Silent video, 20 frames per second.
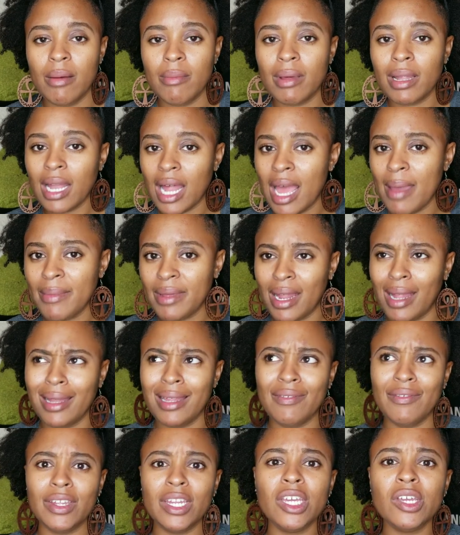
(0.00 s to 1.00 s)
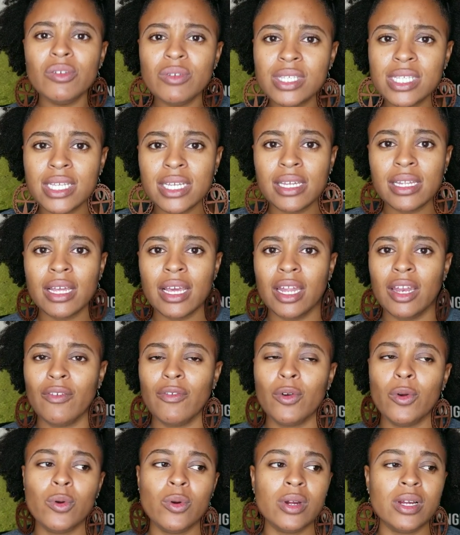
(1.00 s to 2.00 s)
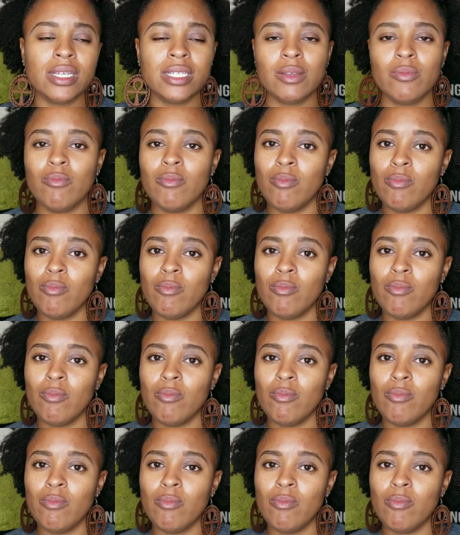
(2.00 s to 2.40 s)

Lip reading: climate. I live in Houston, and of course,